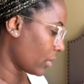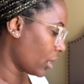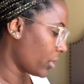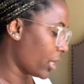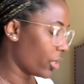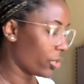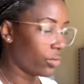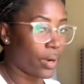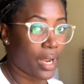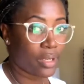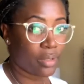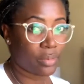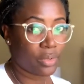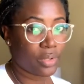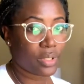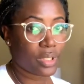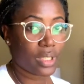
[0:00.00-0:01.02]
Yeah,
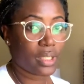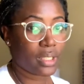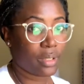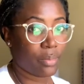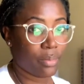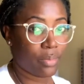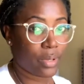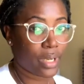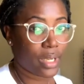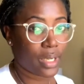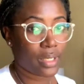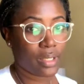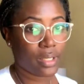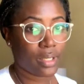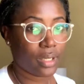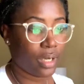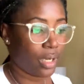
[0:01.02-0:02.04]
Granimals is a brand.
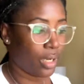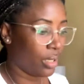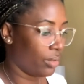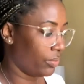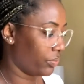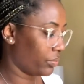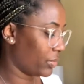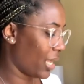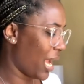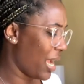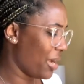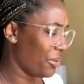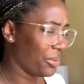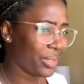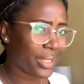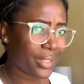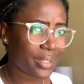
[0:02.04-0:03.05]
I
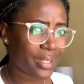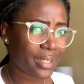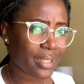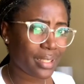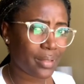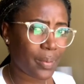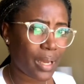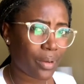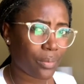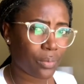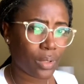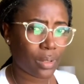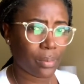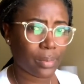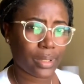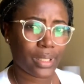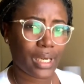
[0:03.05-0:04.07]
only seen them at
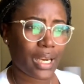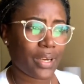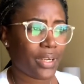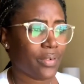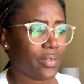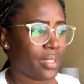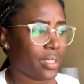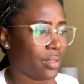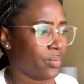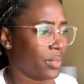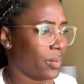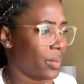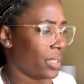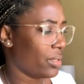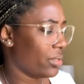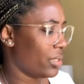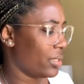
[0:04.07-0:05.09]
Walmart. I never seen
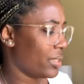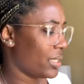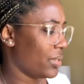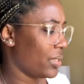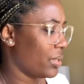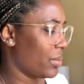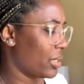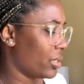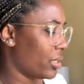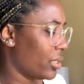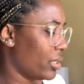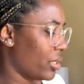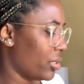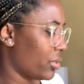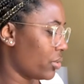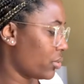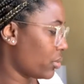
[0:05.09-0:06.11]
them at any
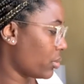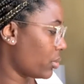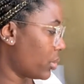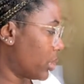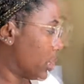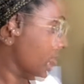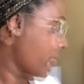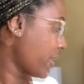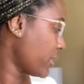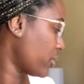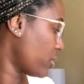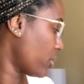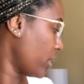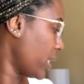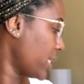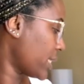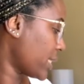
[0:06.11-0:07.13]
other store. All right, so
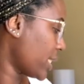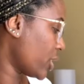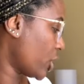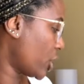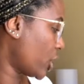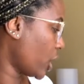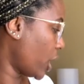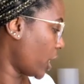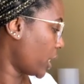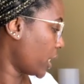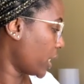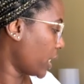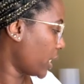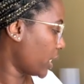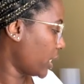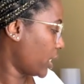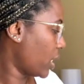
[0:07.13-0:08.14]
let's get
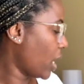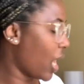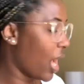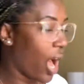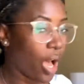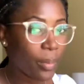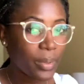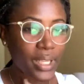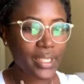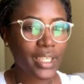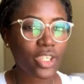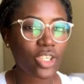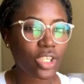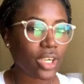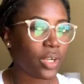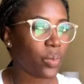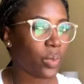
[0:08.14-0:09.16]
started. Let's get
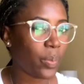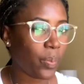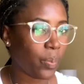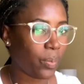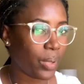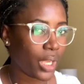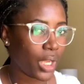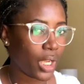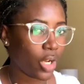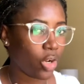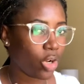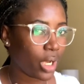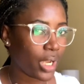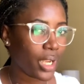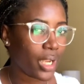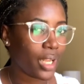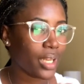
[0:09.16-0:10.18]
started with me,
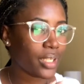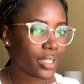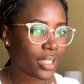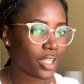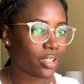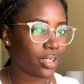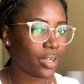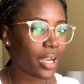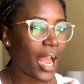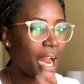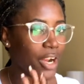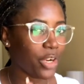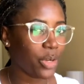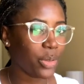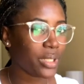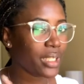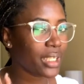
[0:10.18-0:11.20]
okay? Let's get started. I
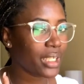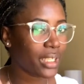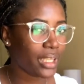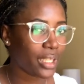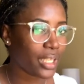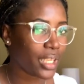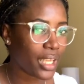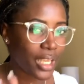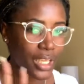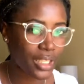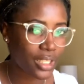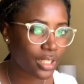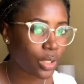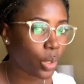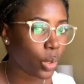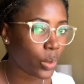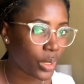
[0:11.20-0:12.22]
know it's a kids
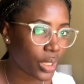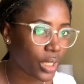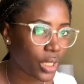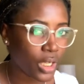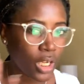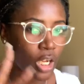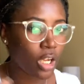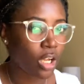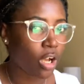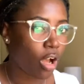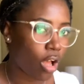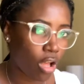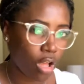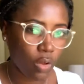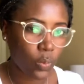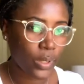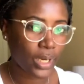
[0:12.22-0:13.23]
clothing
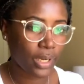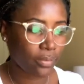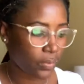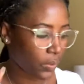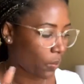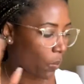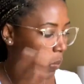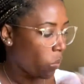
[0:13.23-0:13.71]
haul, whatever.